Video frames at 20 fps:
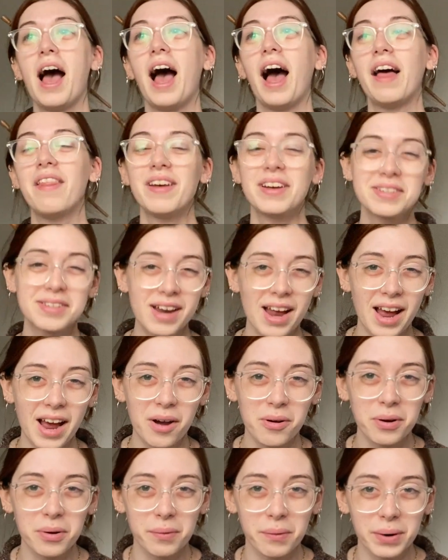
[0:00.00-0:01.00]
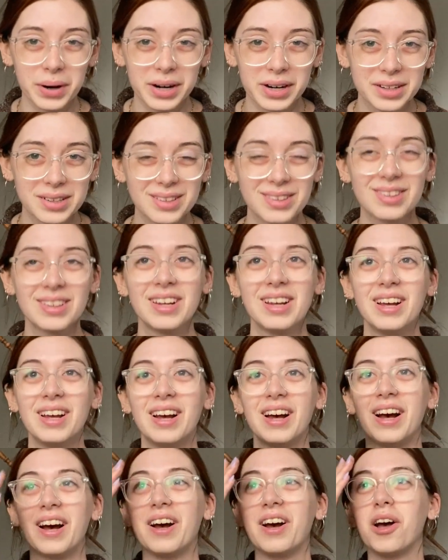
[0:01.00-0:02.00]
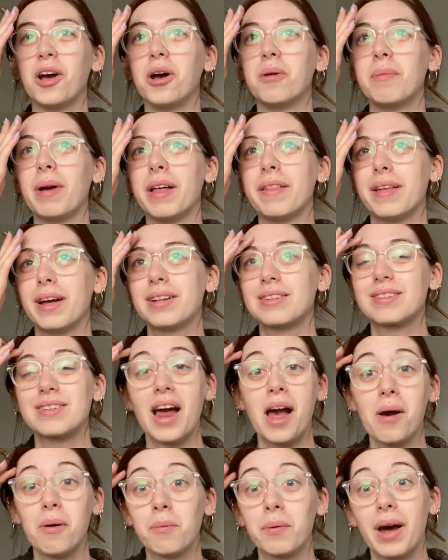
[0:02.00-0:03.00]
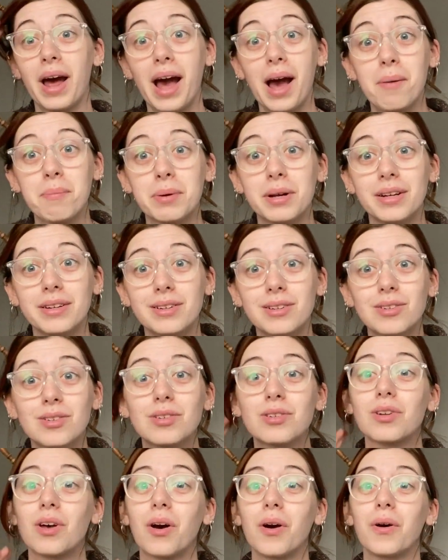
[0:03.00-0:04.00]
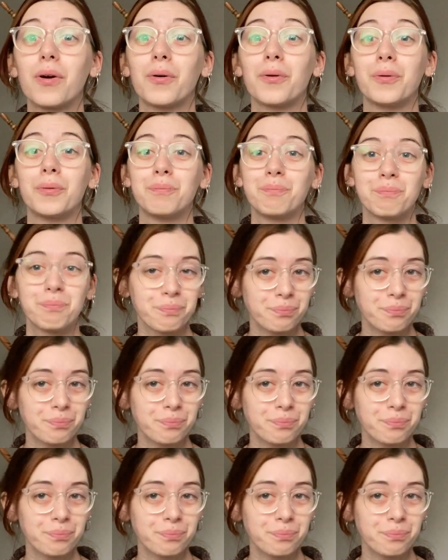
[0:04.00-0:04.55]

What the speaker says: And that's not how it works. And that's not what happened. So